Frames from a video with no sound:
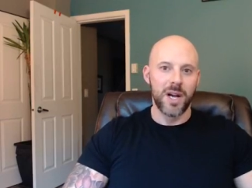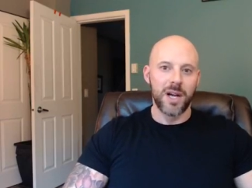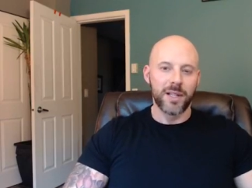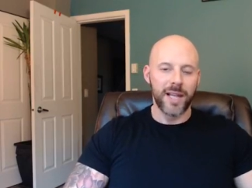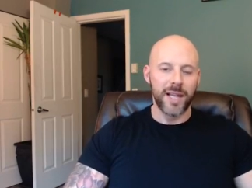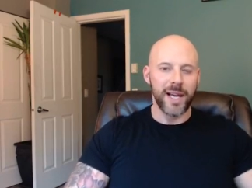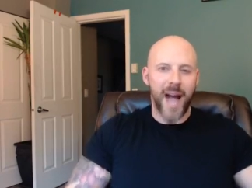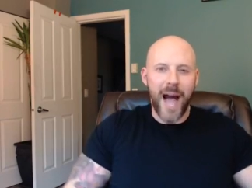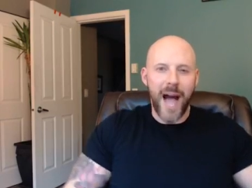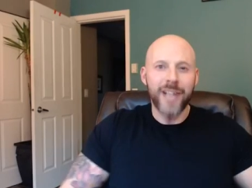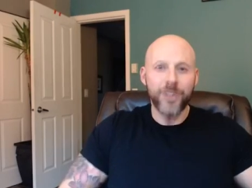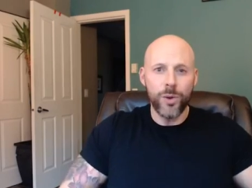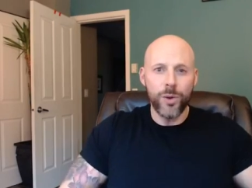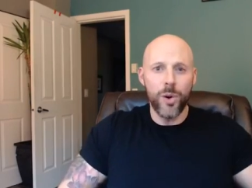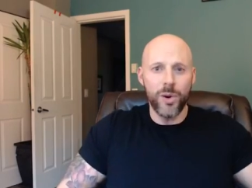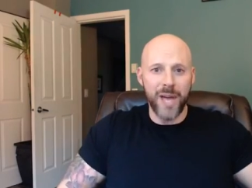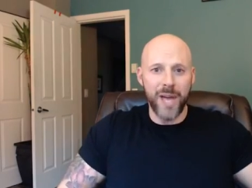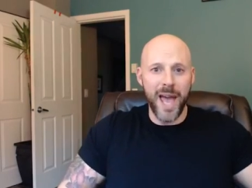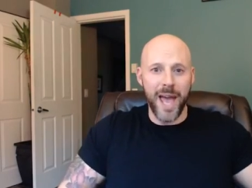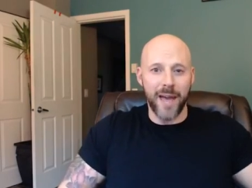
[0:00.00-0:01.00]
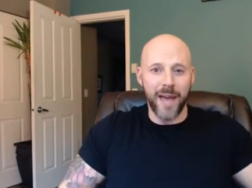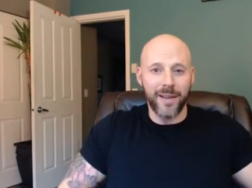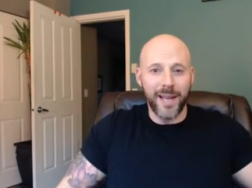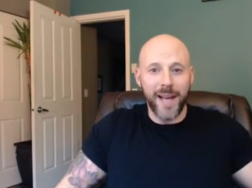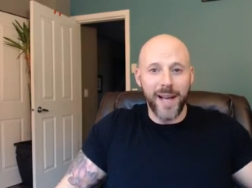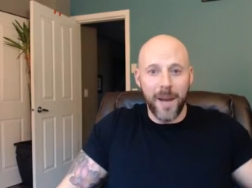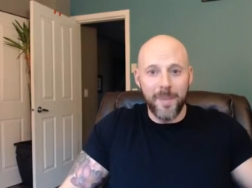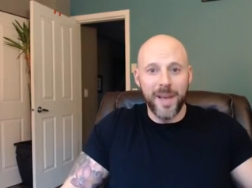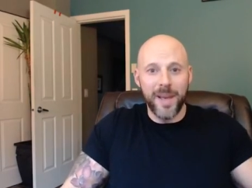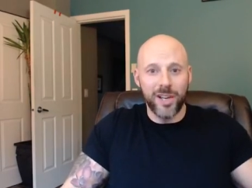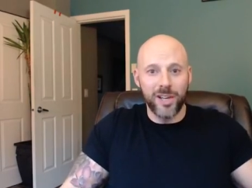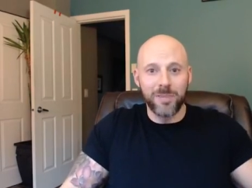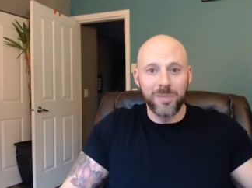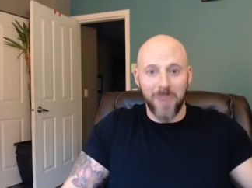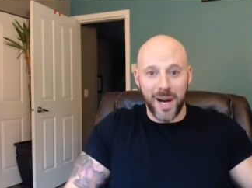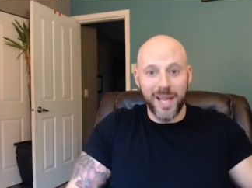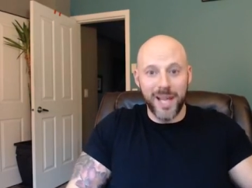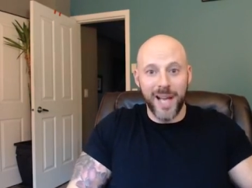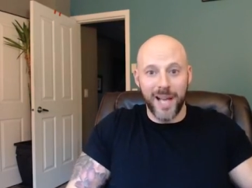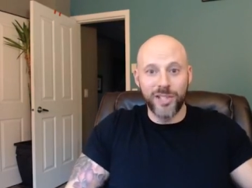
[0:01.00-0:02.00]
Like, I do okay. Like, I make good
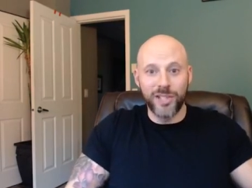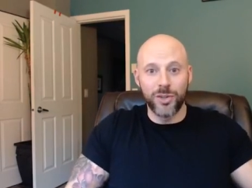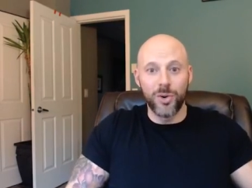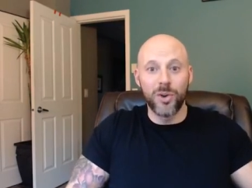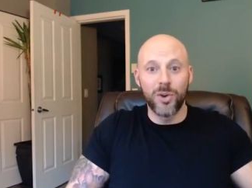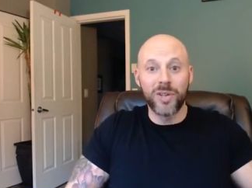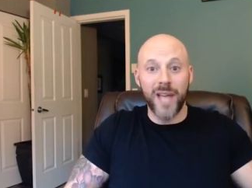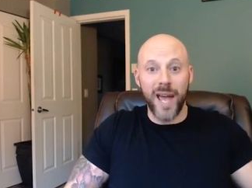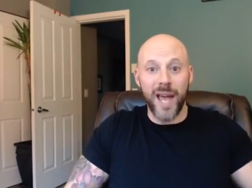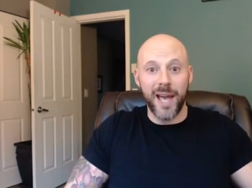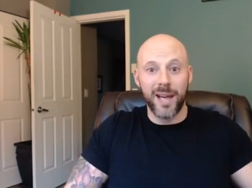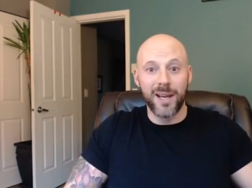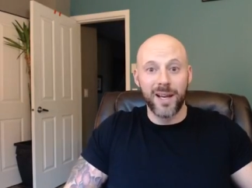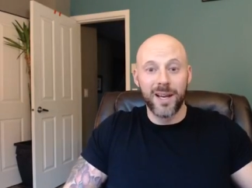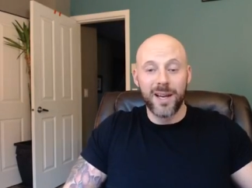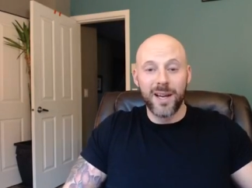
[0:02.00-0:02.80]
money. I do okay.